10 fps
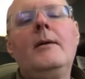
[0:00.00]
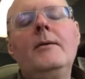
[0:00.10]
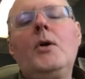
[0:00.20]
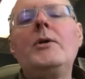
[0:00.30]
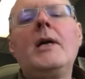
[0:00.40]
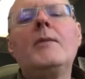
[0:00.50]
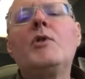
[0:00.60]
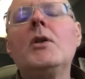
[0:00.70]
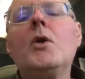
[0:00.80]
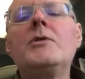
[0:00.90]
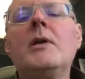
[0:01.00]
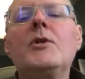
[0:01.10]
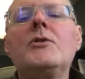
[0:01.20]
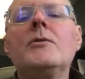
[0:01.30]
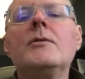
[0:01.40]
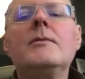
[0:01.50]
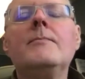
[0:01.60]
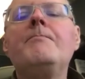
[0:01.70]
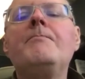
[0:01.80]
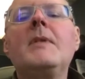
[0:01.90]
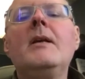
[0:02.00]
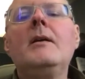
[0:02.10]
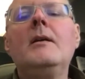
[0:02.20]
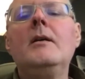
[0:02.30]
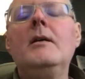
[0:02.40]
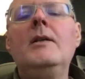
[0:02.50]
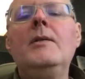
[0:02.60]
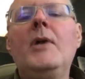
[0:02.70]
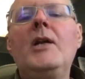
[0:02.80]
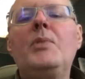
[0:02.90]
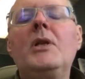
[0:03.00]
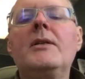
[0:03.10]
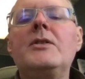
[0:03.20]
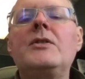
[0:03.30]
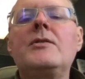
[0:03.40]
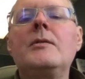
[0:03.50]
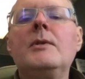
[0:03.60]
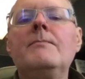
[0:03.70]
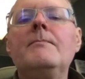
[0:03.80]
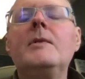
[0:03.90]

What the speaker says: go down to pretty low temperatures in the metapolitic system and